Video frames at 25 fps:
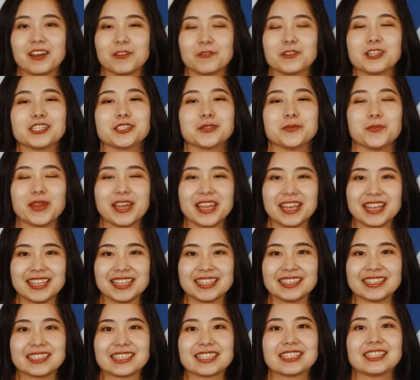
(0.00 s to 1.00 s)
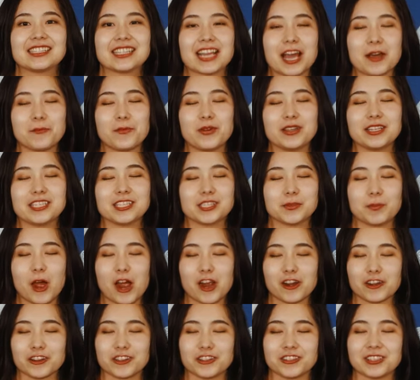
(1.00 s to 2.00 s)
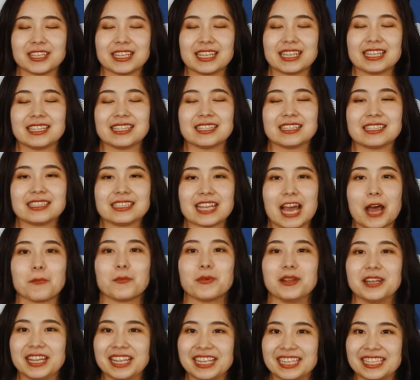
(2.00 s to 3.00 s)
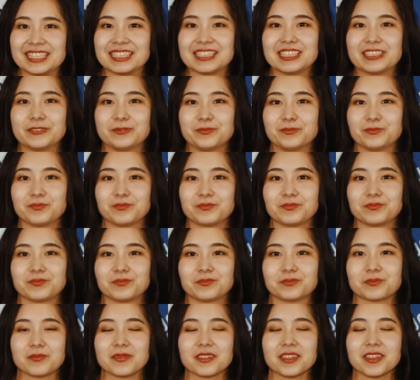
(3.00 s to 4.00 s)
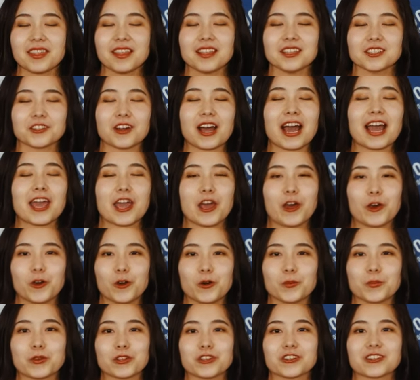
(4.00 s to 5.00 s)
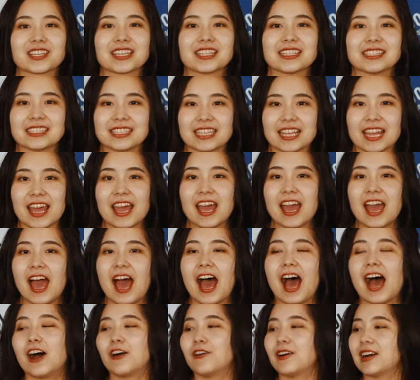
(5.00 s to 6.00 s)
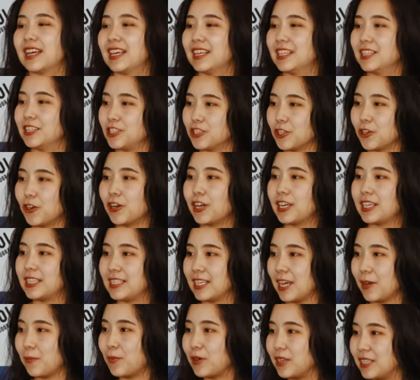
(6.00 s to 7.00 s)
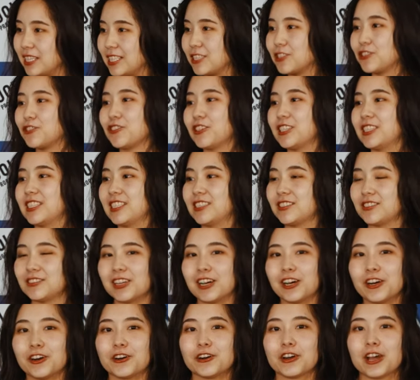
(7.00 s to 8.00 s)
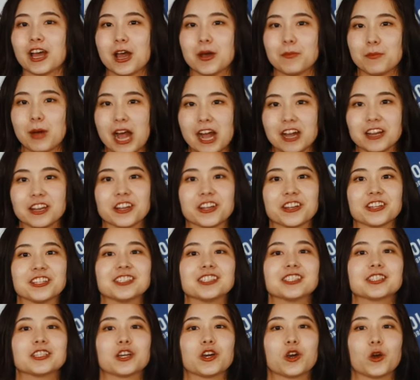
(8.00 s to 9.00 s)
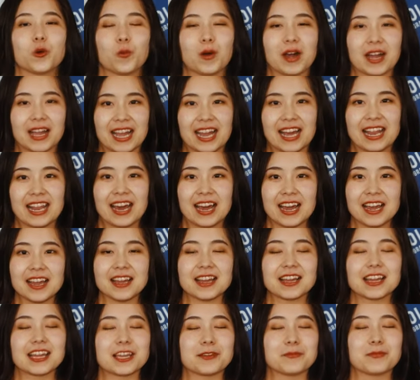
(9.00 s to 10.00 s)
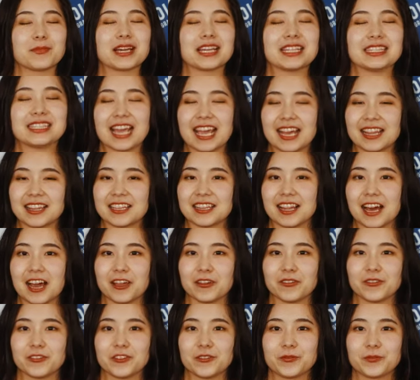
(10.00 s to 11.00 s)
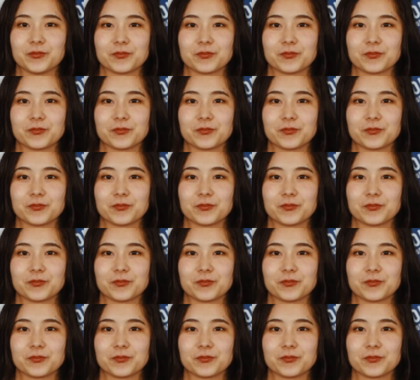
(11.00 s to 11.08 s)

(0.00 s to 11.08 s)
which means Japanese pattern in Japanese. So I hope you can see how I enjoy Japanese traditional patterns, wagara, in my daily life.